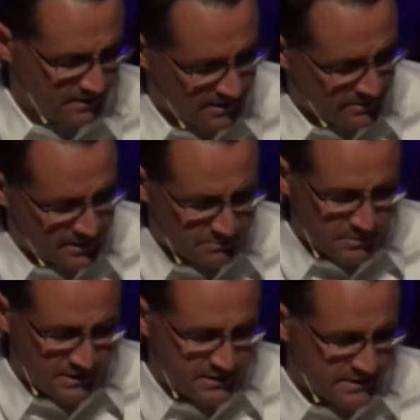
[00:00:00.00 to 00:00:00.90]
Eric and
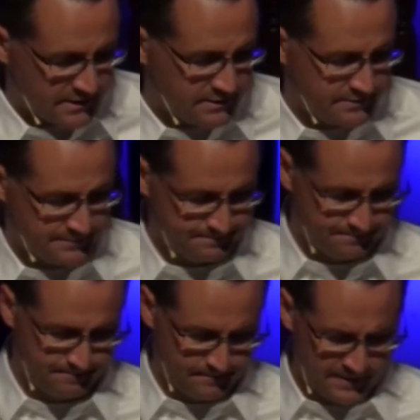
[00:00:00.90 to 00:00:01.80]
Mindy
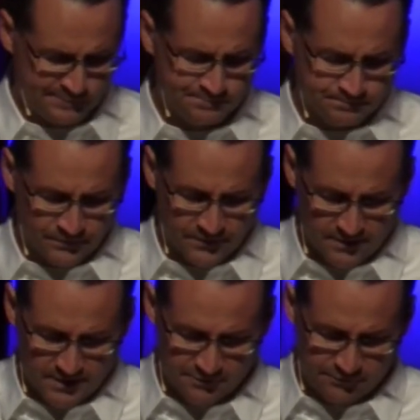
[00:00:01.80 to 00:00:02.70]

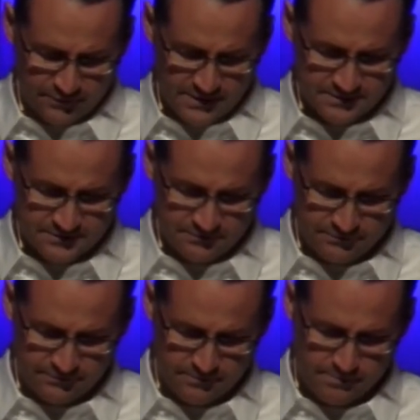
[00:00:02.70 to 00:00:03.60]
are friends of
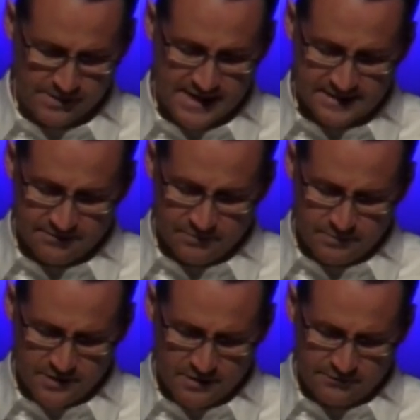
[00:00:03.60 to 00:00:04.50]
mine. They've been
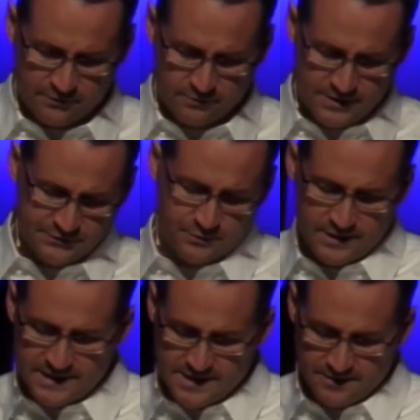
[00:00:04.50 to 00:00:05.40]
married for around
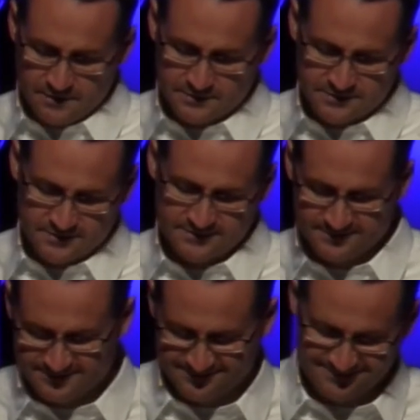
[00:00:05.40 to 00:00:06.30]
20 years.
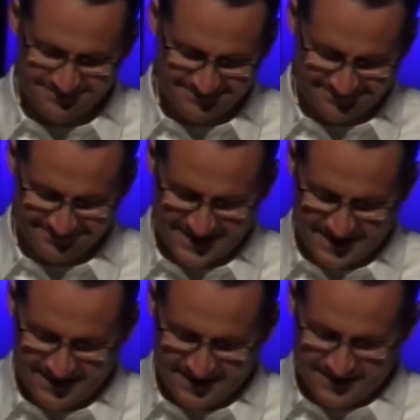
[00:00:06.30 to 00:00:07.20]

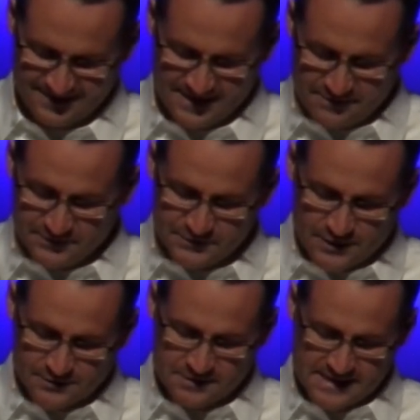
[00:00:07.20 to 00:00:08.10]
They have a
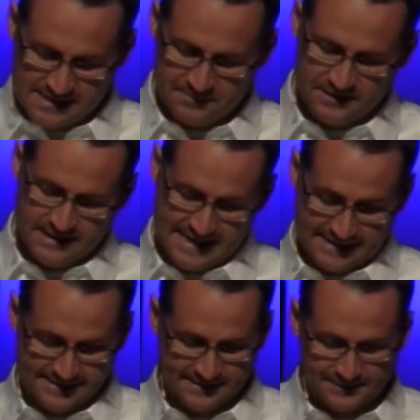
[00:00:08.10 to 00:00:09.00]
daughter named
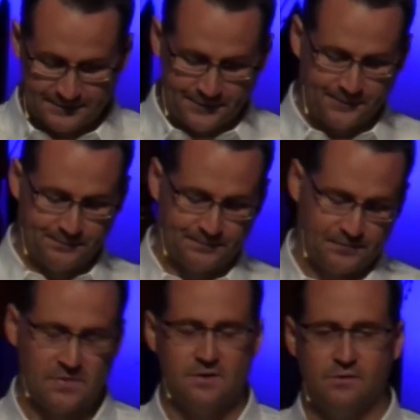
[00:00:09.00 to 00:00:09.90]
Elena,
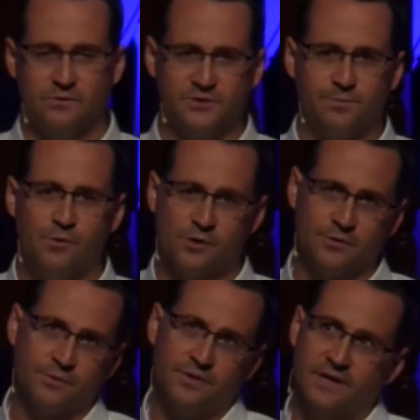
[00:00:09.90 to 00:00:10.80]
who was
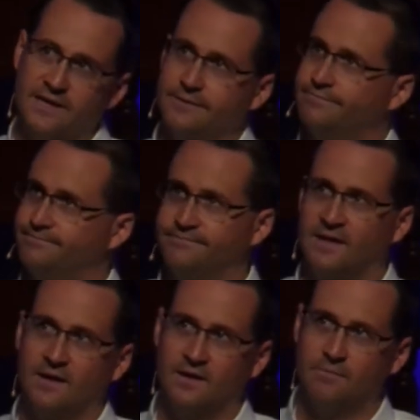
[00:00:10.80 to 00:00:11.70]
born with a
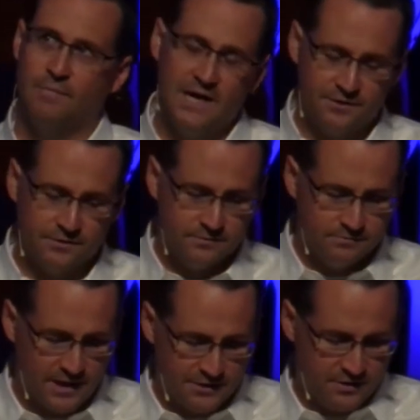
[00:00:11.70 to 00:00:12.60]

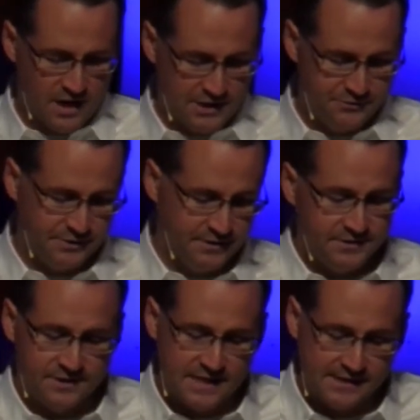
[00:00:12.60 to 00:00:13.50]
mitochondrial
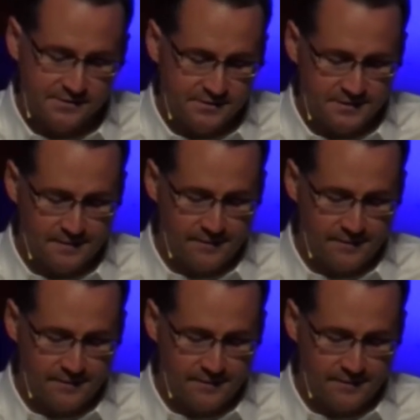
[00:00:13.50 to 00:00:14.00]
disease,